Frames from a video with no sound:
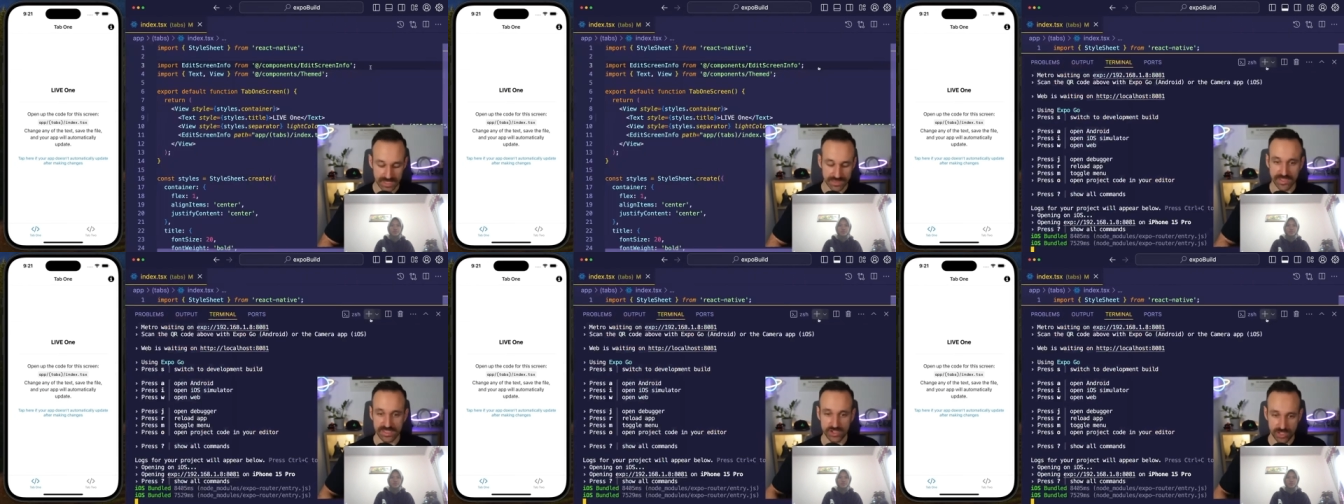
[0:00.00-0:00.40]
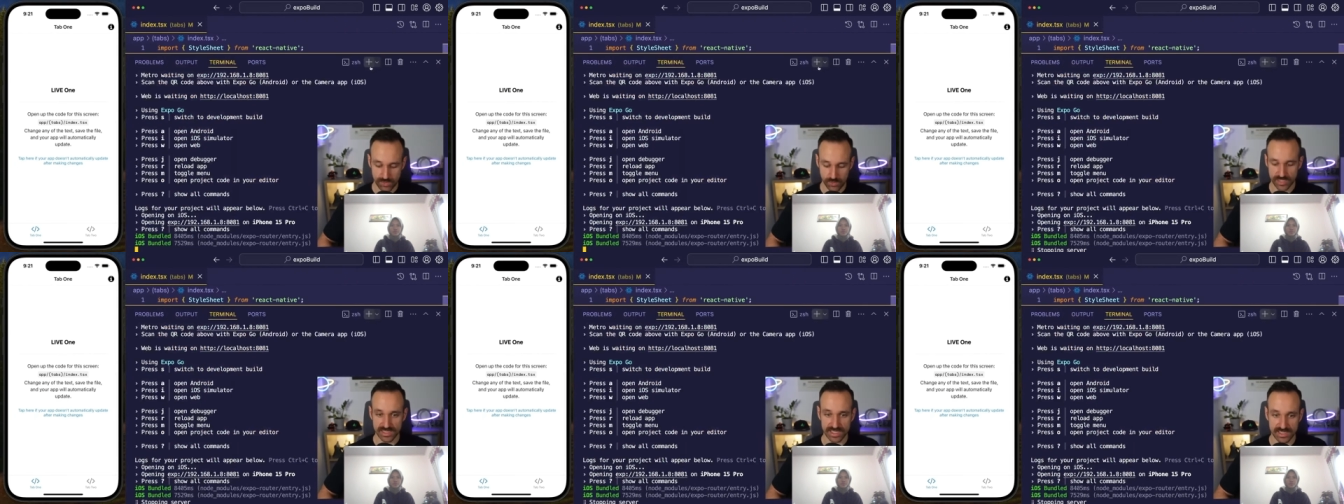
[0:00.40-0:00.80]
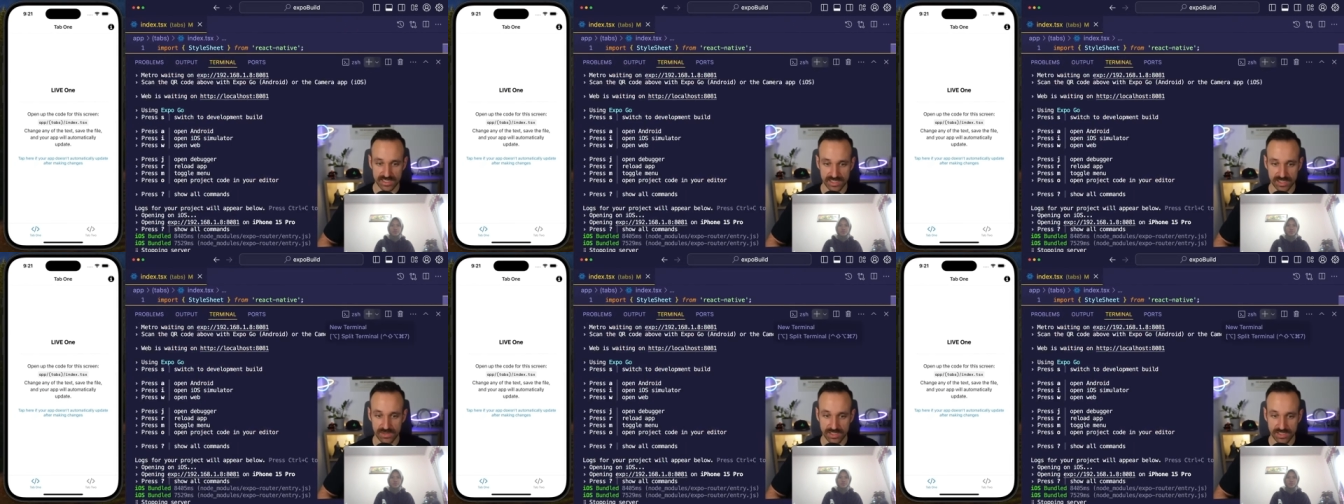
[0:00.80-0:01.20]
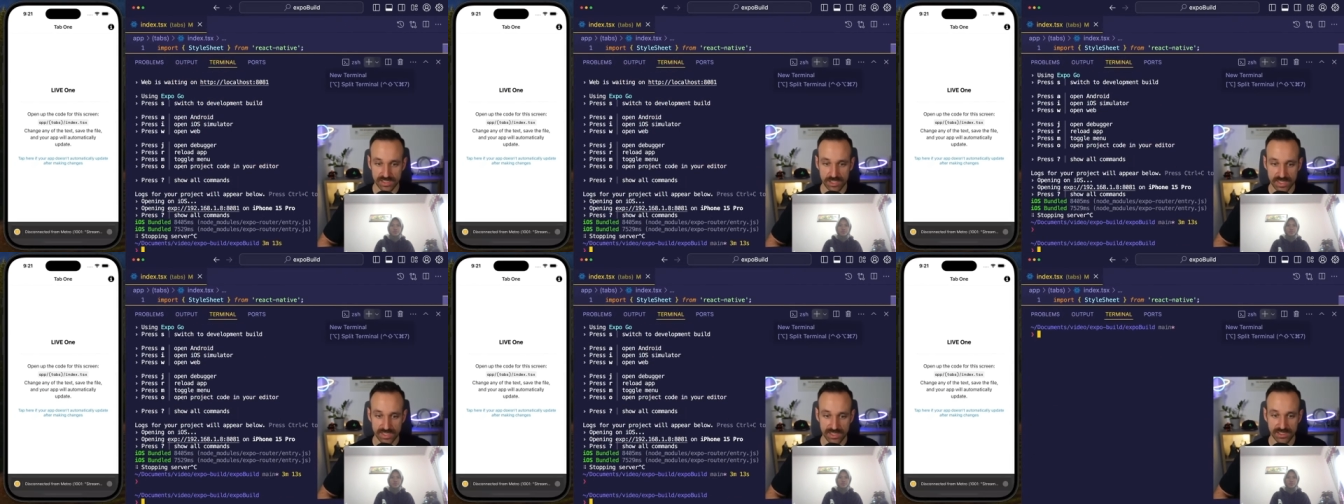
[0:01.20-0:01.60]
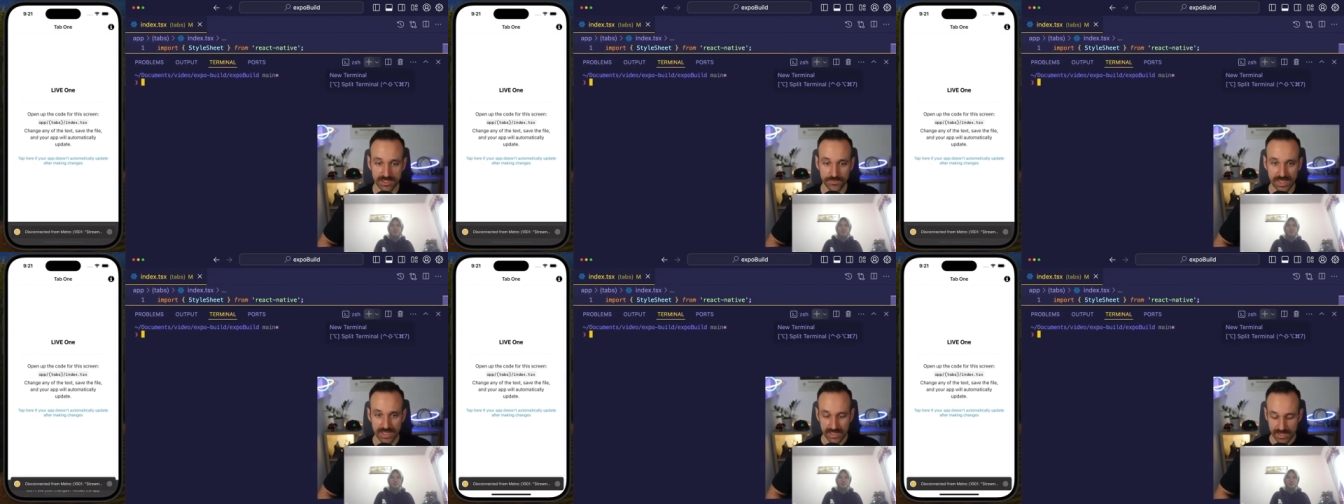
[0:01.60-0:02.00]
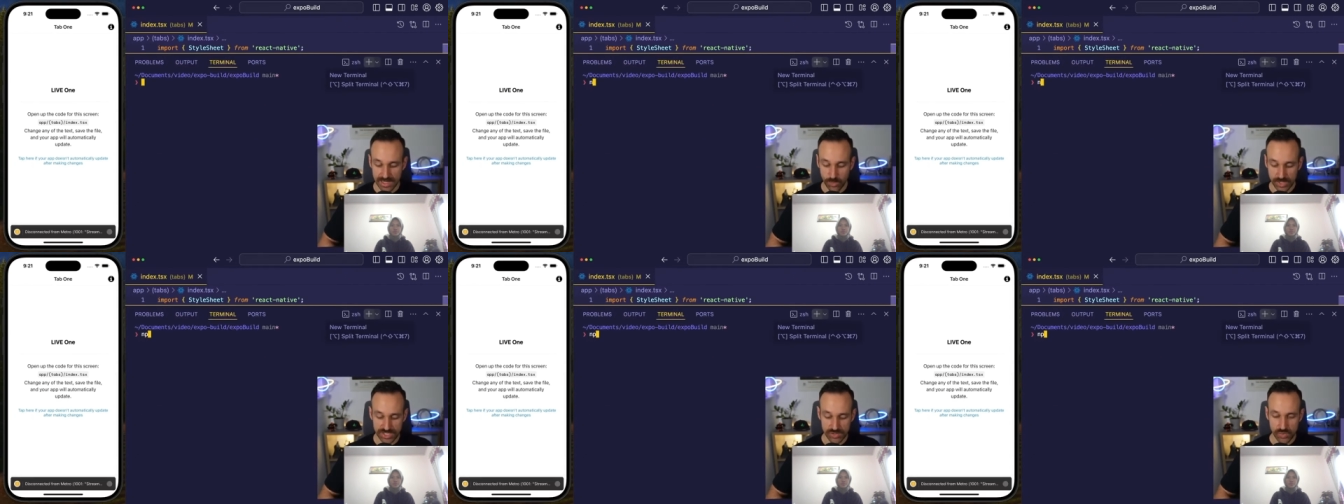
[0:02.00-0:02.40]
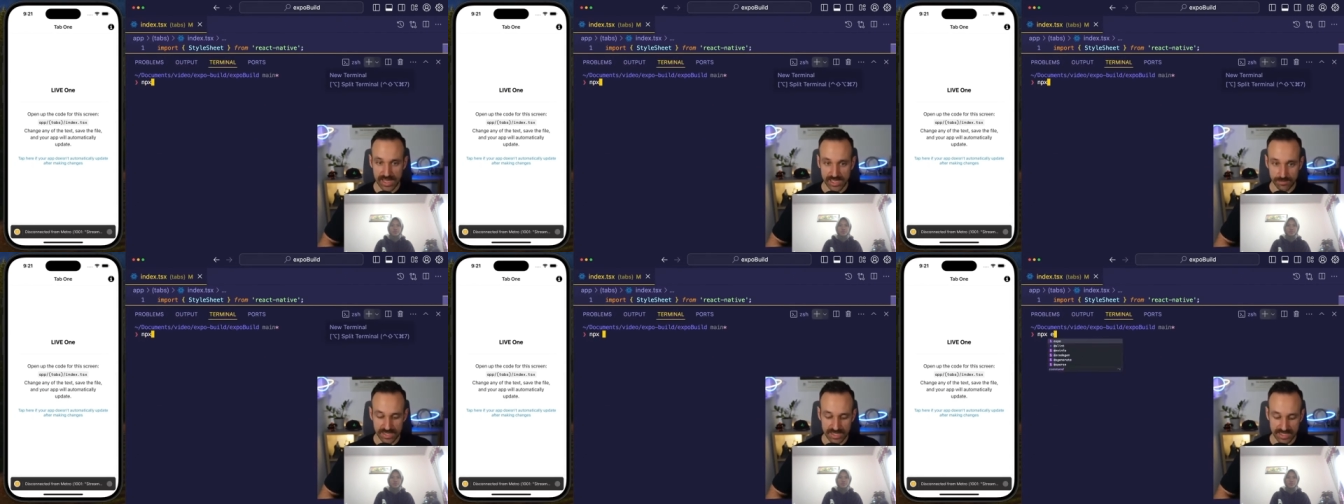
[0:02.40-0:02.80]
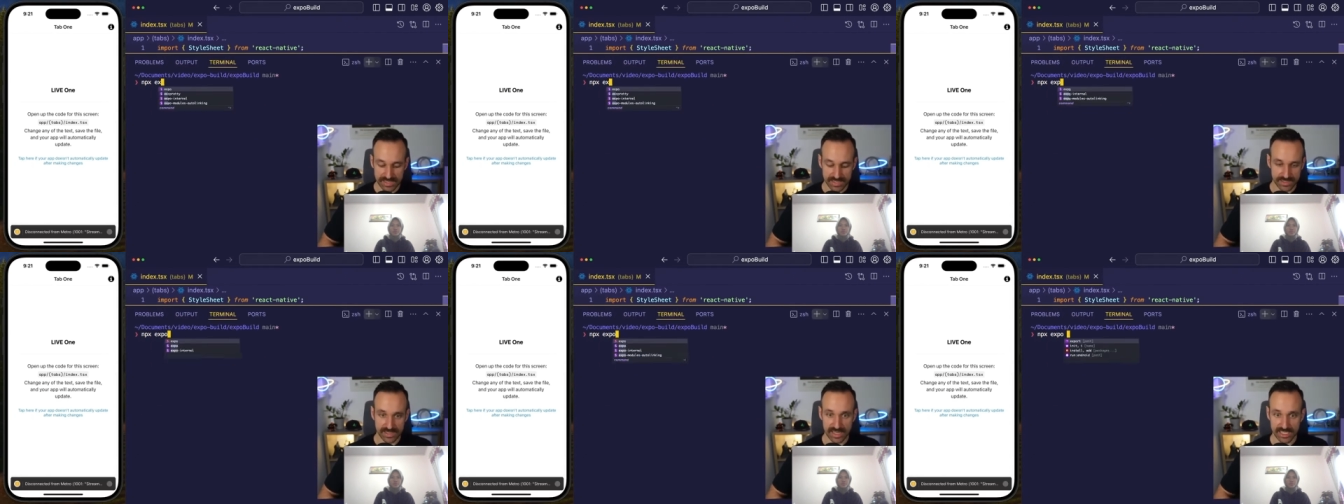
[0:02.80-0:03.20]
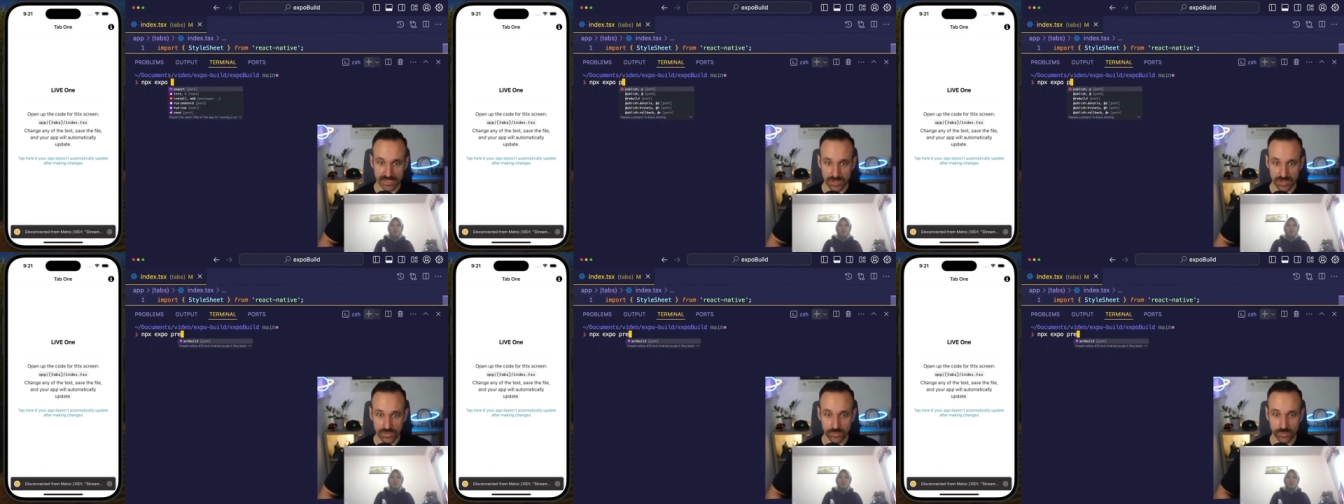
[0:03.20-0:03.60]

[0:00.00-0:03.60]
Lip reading: This usually works like this. So let's stop this here, and we do npx expo